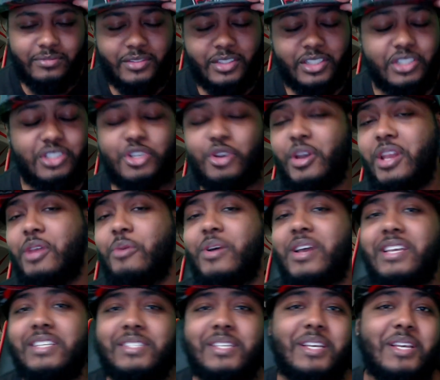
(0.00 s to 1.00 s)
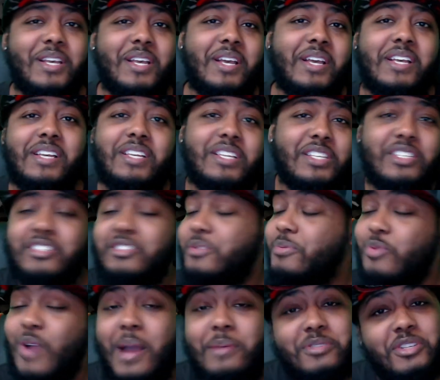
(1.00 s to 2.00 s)
So anyways,
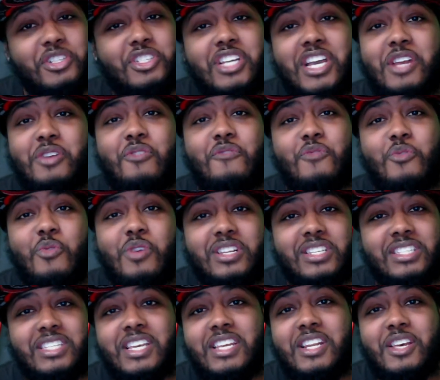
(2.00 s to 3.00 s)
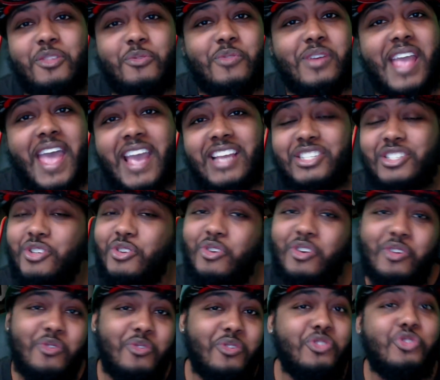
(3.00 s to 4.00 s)
subscribe to the channel if you want to see another reaction or
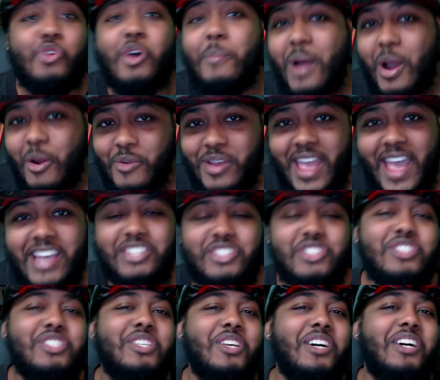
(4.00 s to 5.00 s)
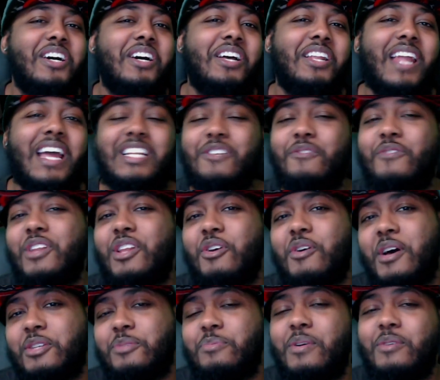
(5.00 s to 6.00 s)
you enjoy my reactions. Like the video,
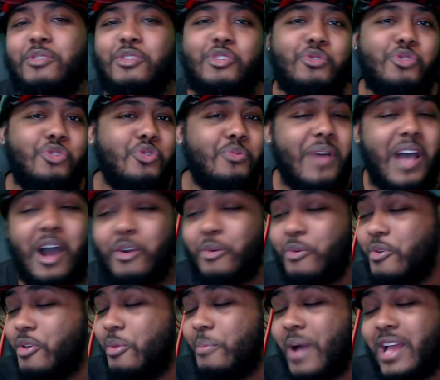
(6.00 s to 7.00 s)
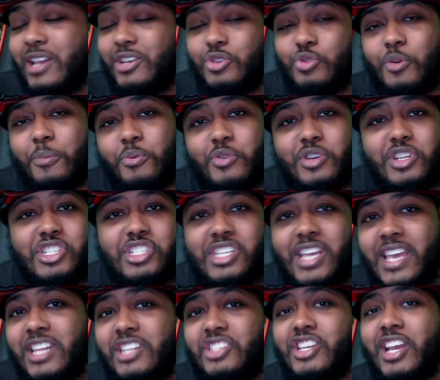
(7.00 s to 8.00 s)
helps me out the YouTube algorithm. I do
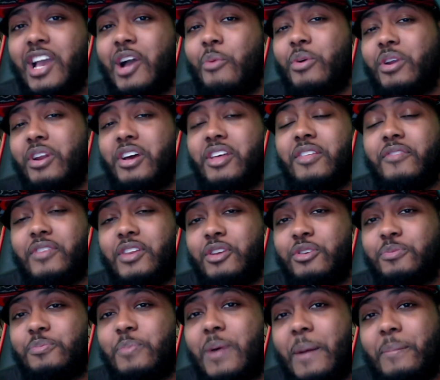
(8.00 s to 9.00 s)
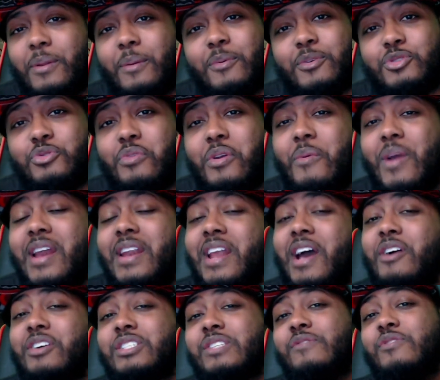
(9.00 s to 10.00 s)
appreciate it. Check out one of the other videos popping up on the screen right now,
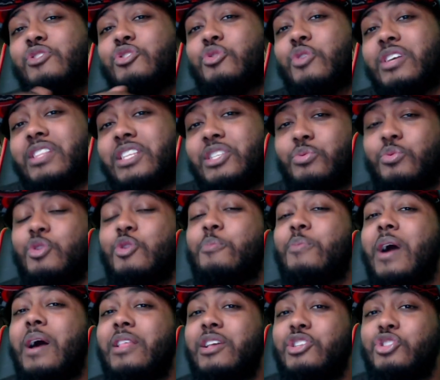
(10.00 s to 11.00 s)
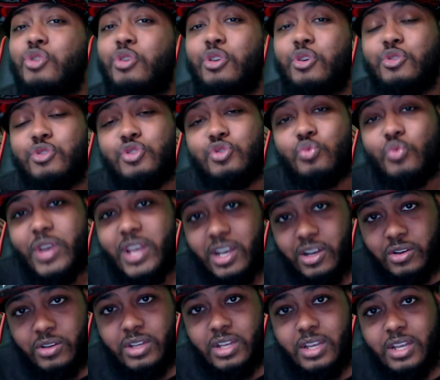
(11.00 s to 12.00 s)
because if you enjoyed this one, you probably enjoy those as well.